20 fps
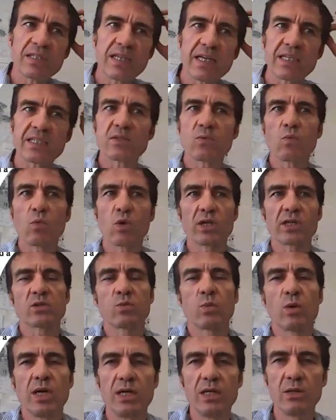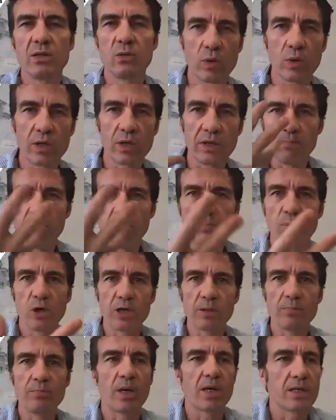Simon Says works well
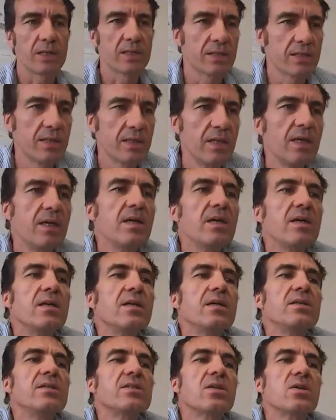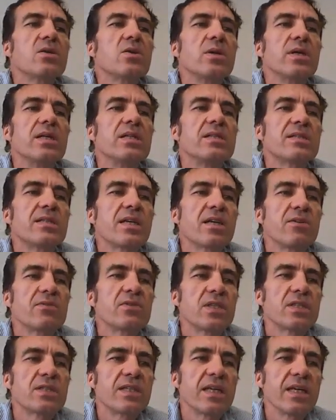with body parts. So
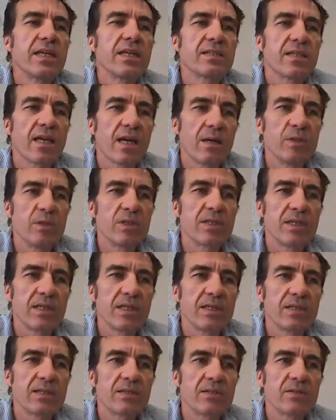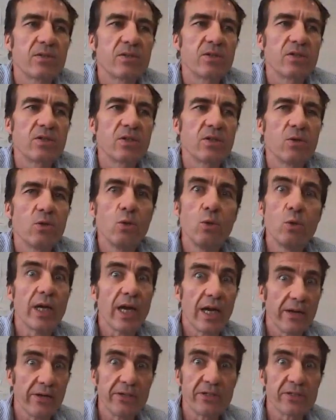instead of just saying Simon Says,
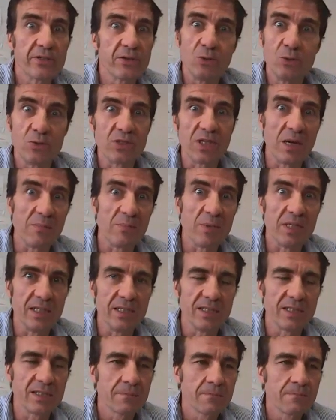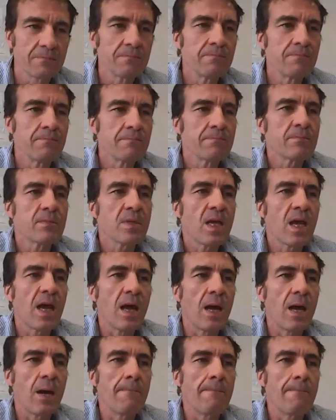because who cares who Simon is,
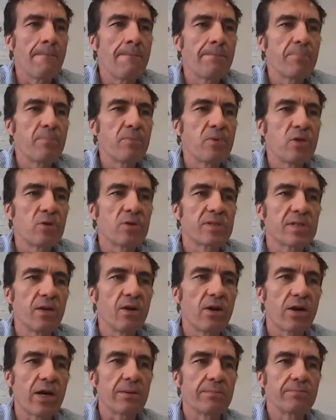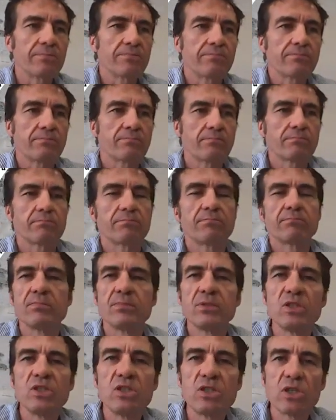you could say, all right,
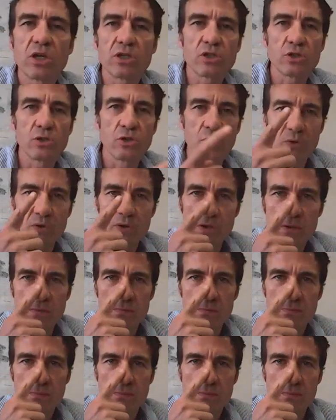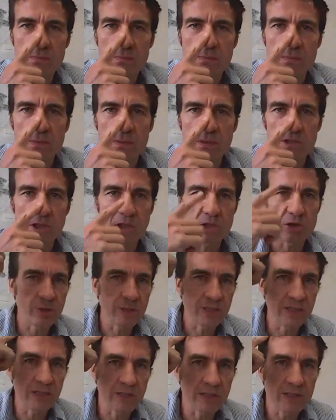touch your nose,
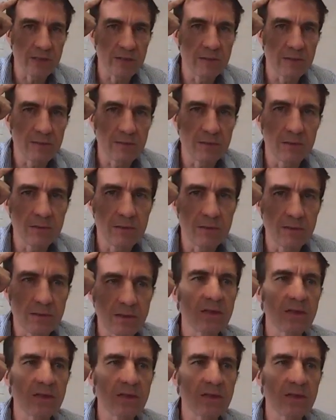touch your ear.